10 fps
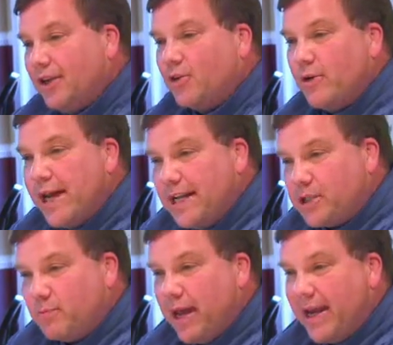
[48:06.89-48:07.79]
It
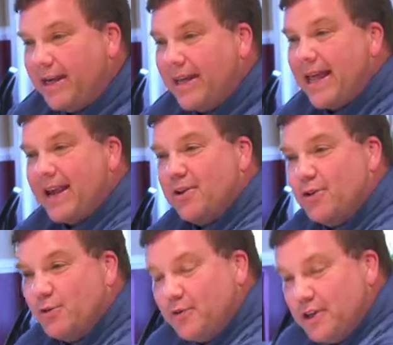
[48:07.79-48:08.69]
creates pain. And that
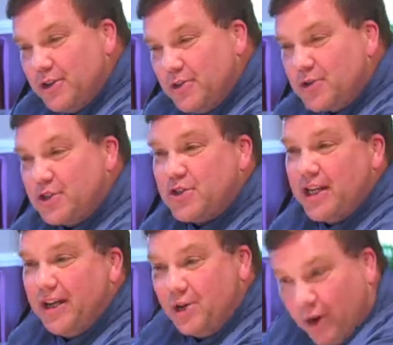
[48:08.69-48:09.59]
indu-
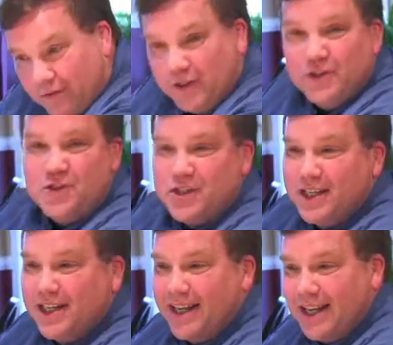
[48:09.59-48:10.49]
induces the
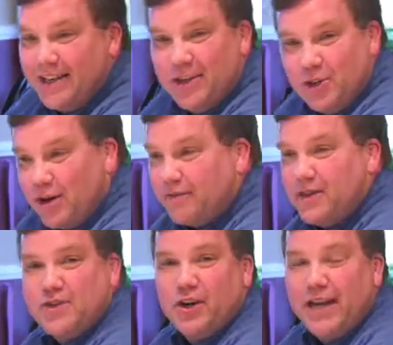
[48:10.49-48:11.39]
endorphins. And the
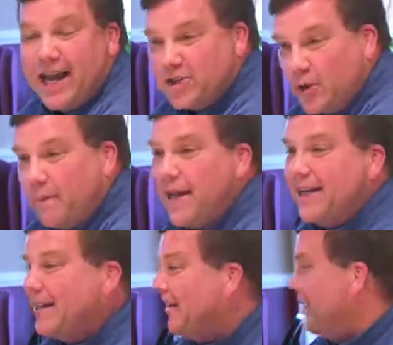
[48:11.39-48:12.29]
endorphins are a natural
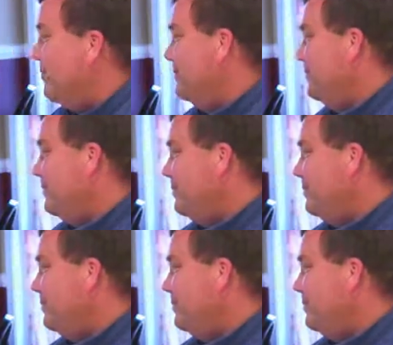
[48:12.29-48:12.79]
painkiller.